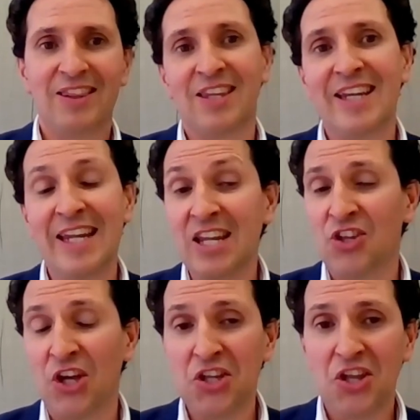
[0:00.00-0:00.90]
that
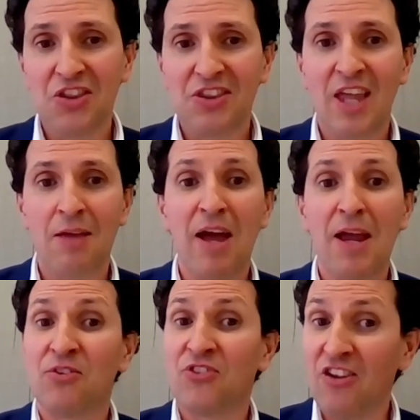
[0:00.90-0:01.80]
either they
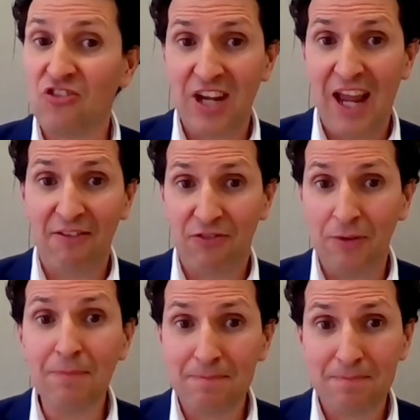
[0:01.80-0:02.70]
may potentially have
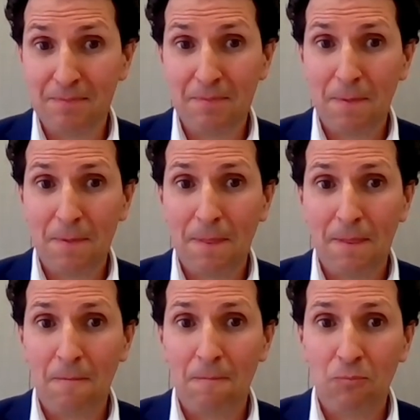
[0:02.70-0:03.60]
them
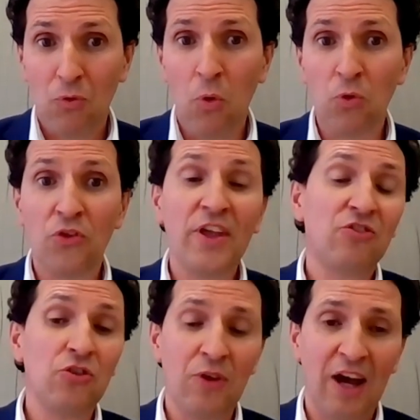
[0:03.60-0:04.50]
or that
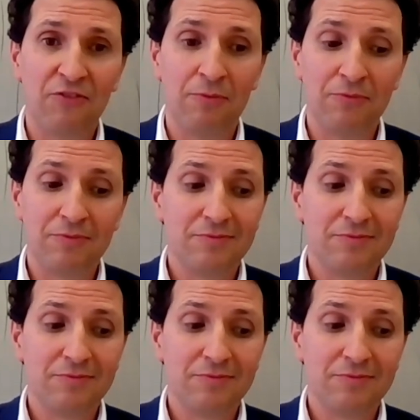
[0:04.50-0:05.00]
they do have them.